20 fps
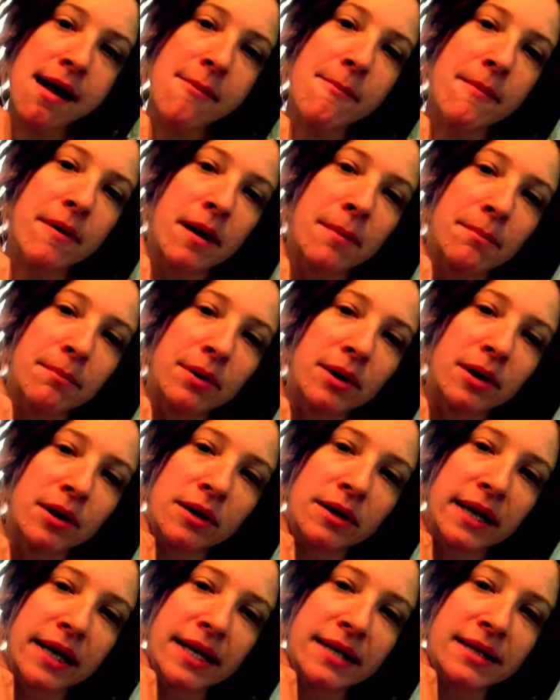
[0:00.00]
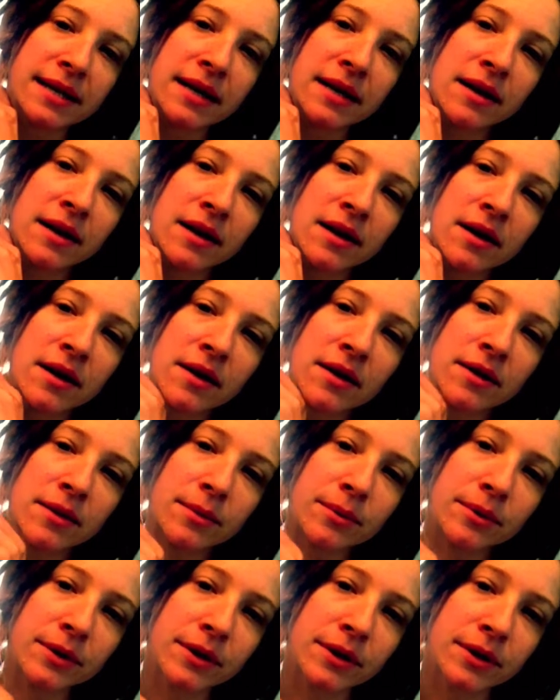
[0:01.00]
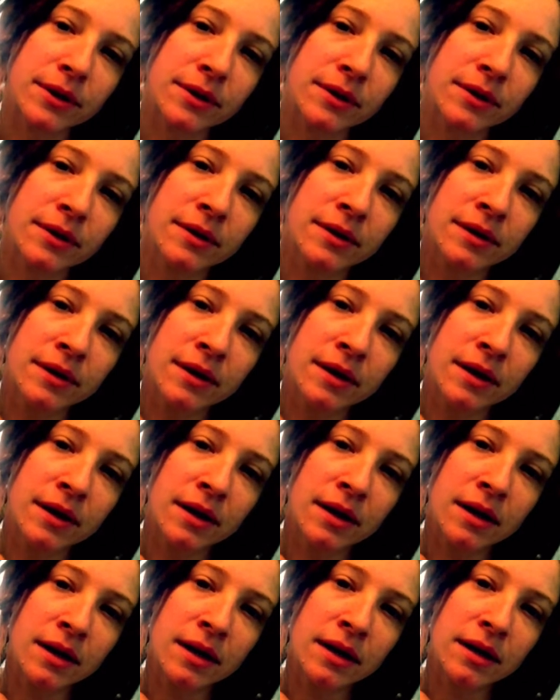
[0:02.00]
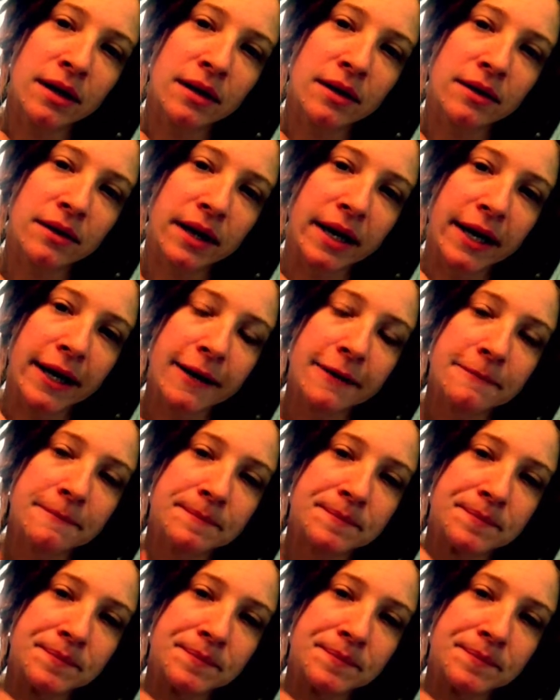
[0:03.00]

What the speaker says: I'm going to pull it through, right?